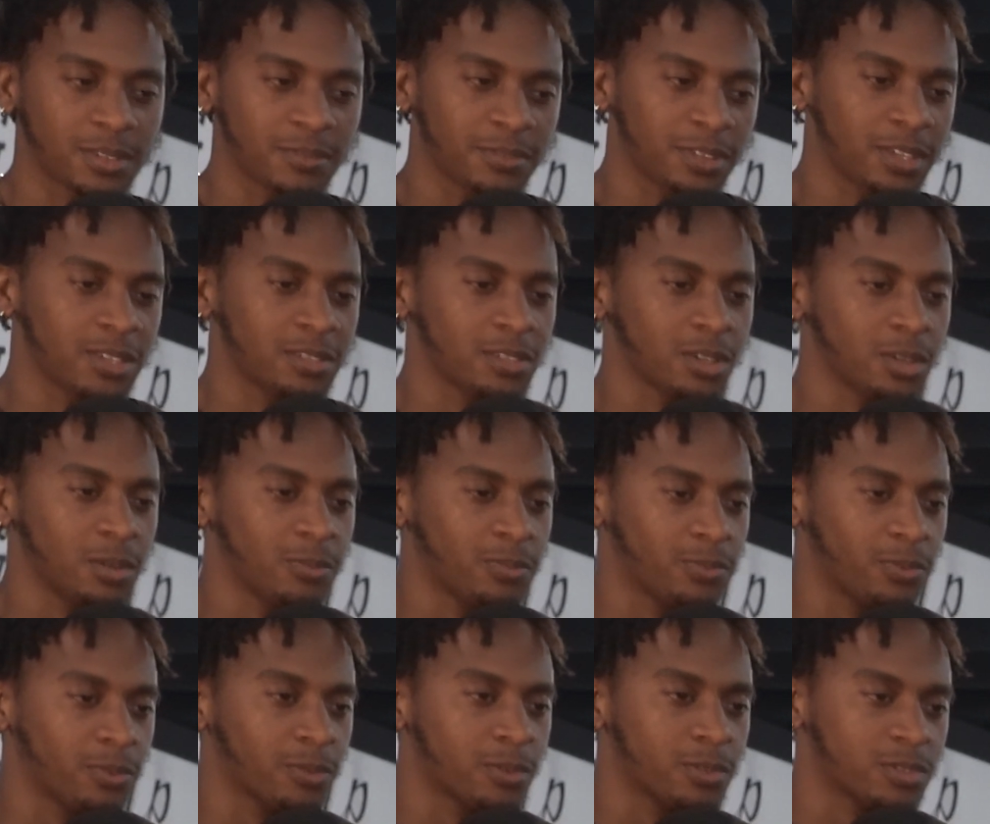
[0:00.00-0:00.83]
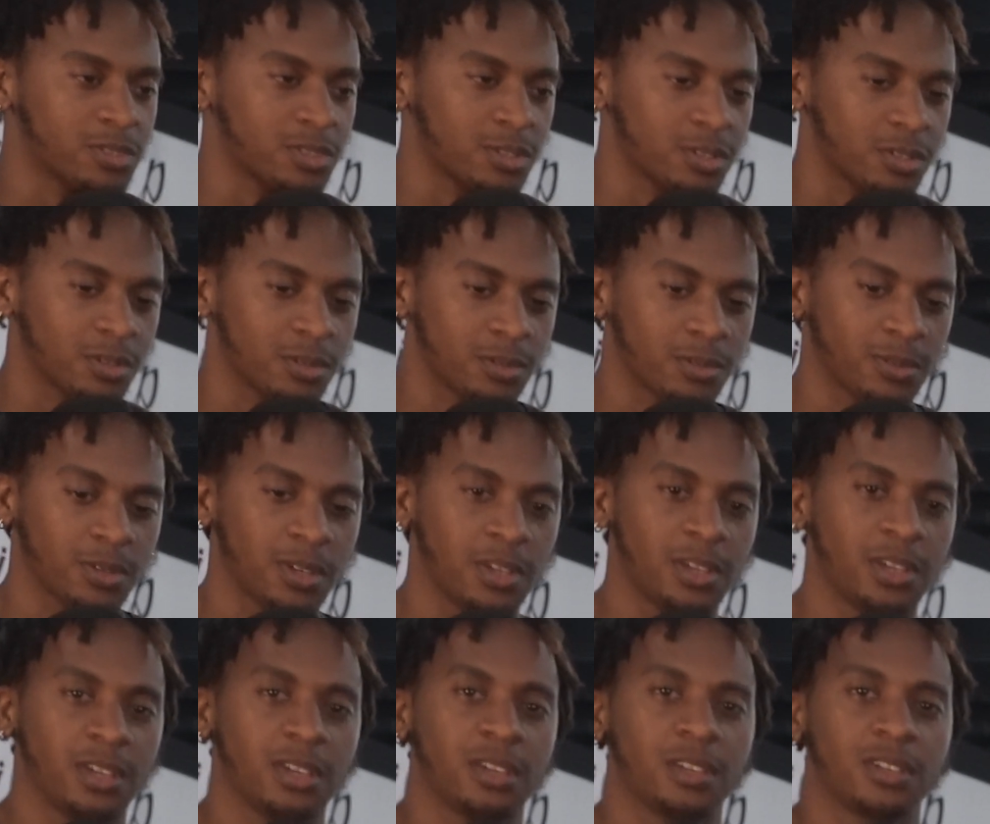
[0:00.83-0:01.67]
of things hoped for, so,
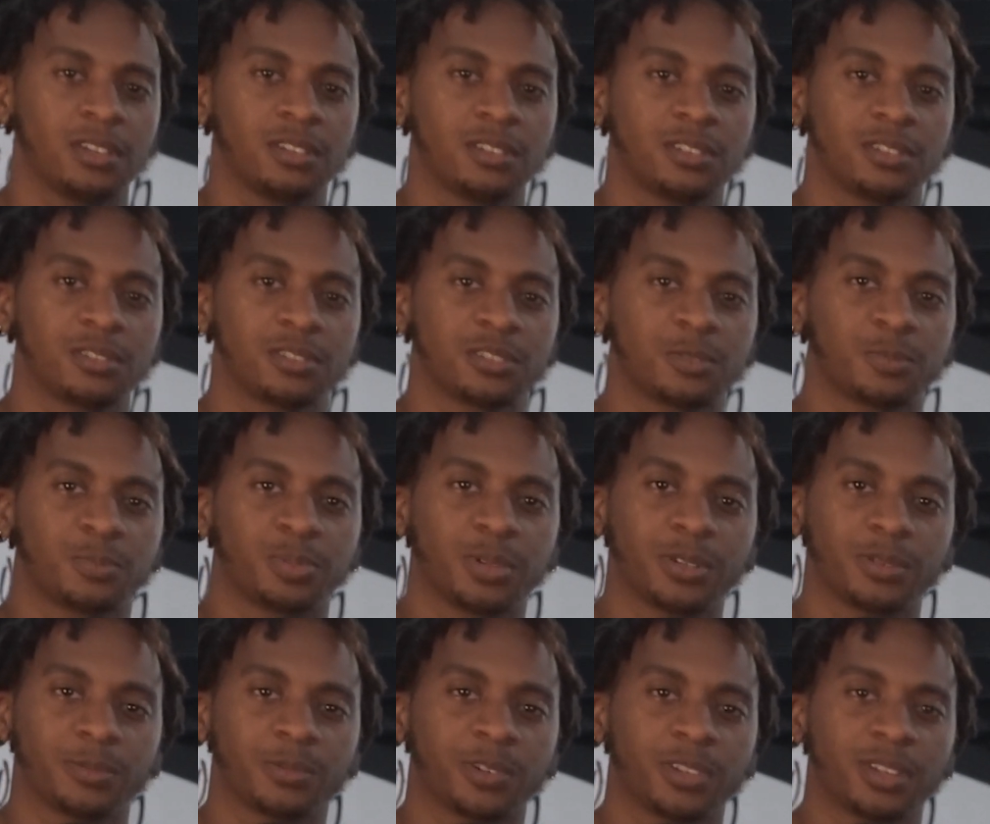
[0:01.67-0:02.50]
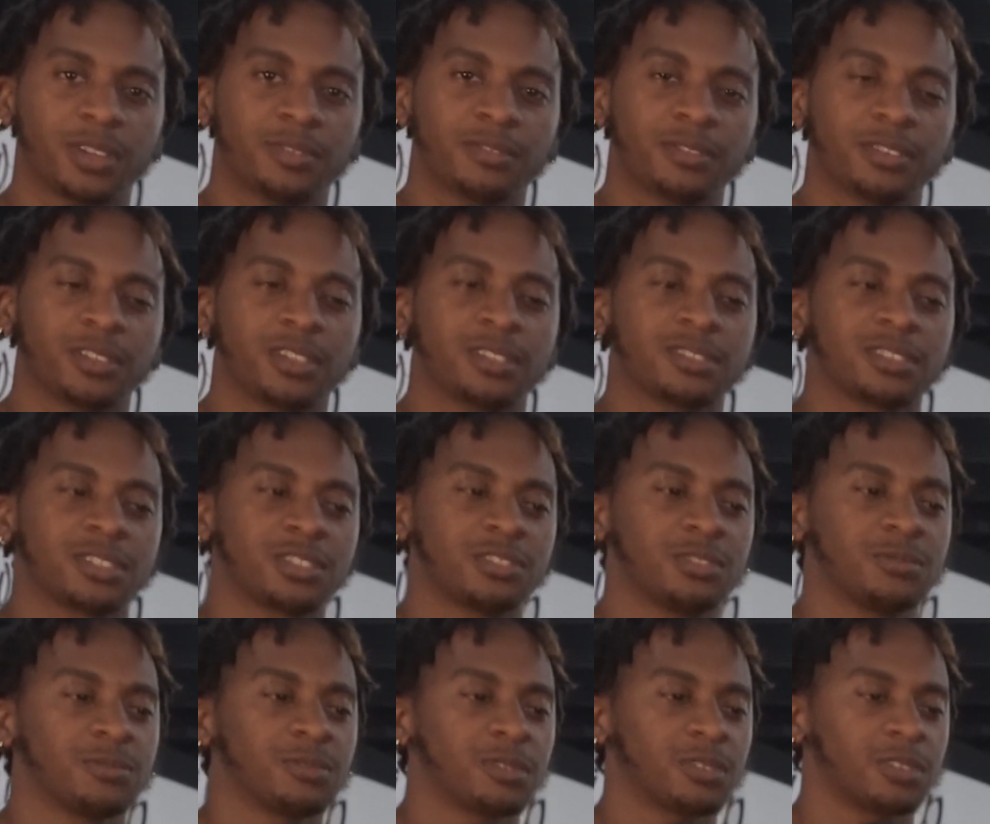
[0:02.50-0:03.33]
just put whatever it is
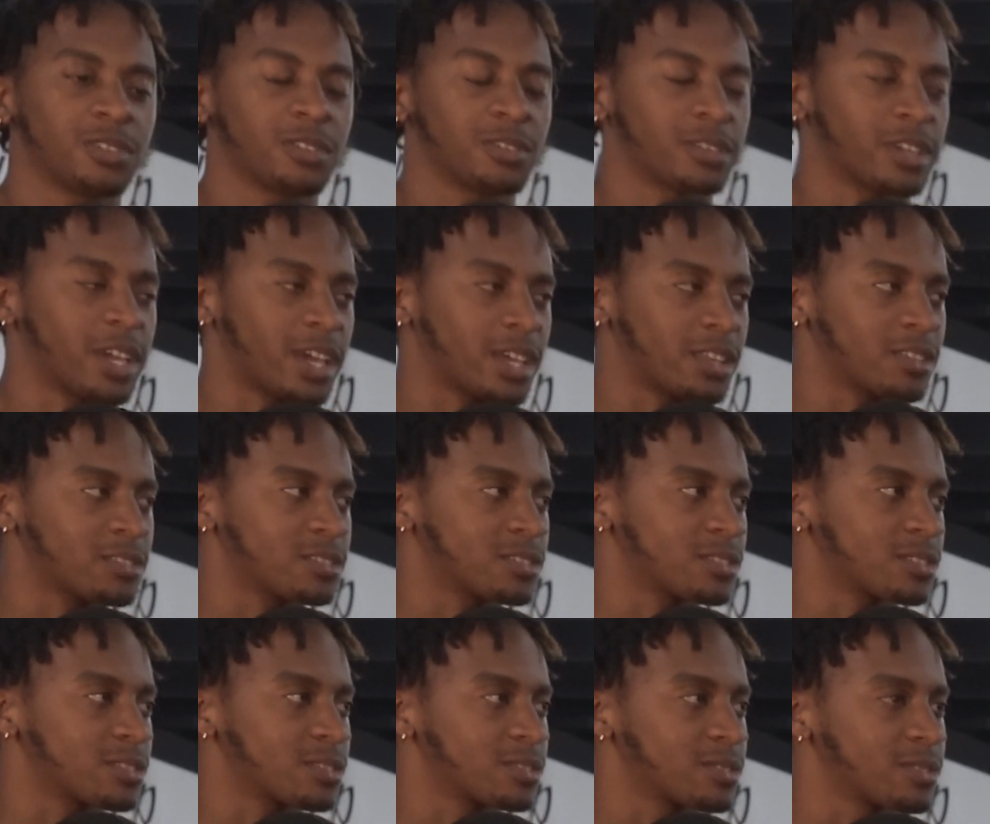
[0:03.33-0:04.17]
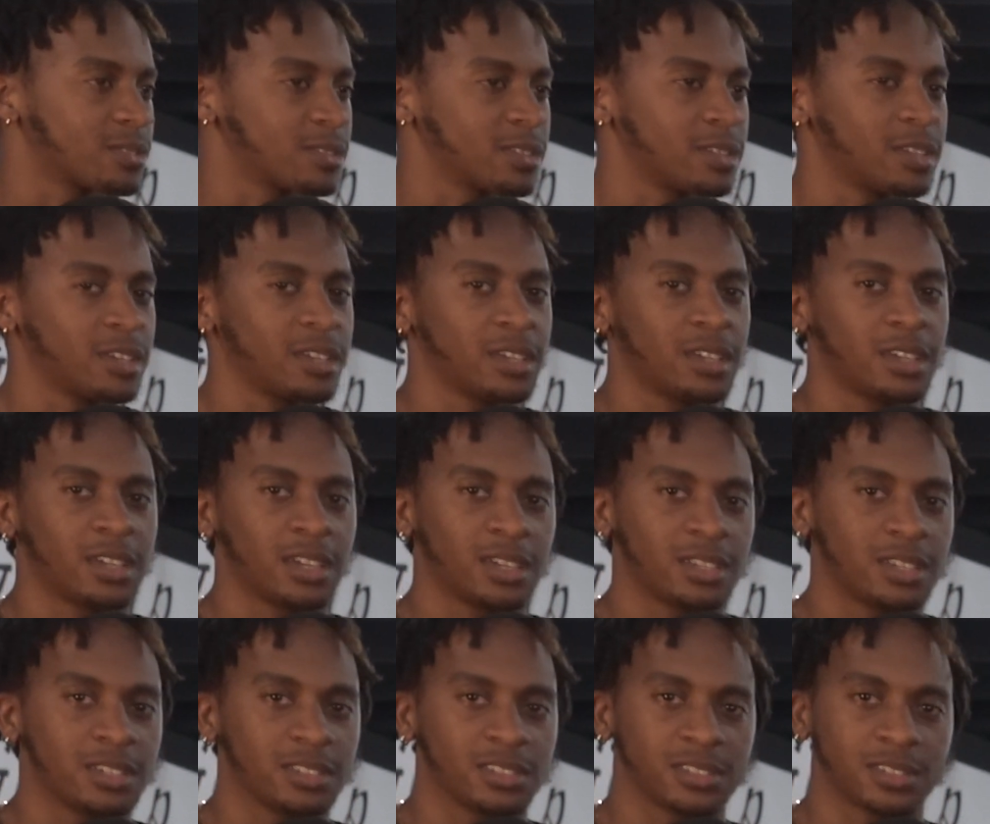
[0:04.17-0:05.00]
that you want on your calendar,
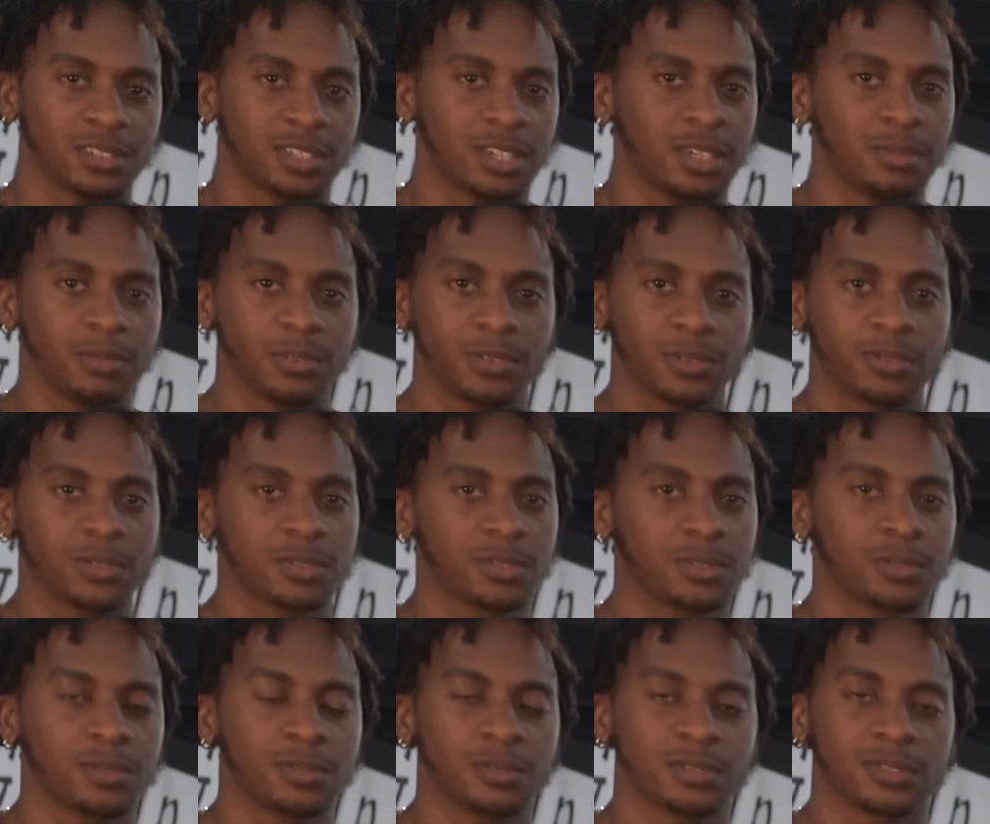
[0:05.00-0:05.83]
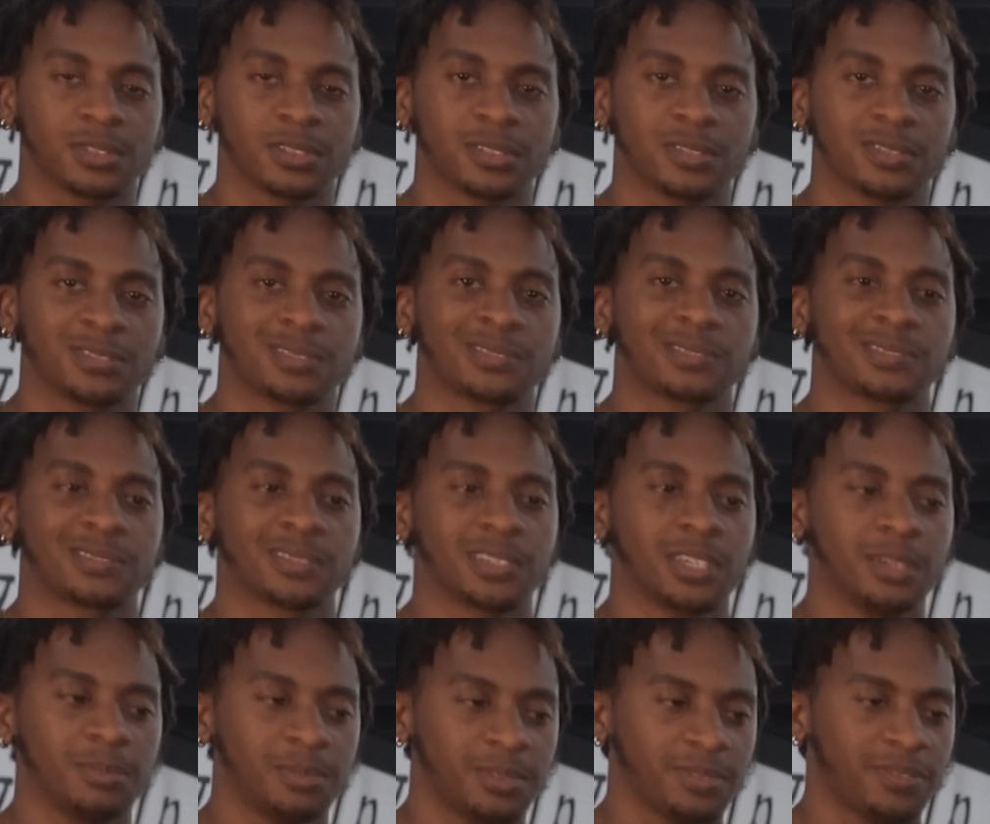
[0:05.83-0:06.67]
and then just keep going towards it. Mm-hmm.
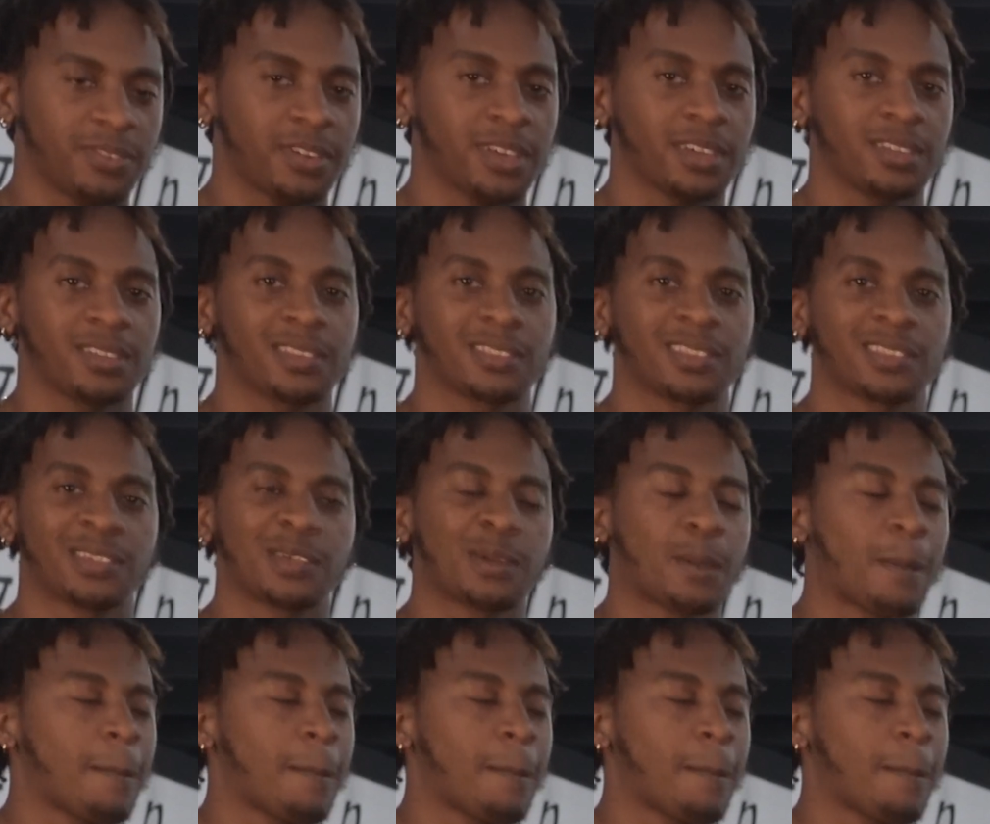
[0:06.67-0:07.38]
Keep the faith.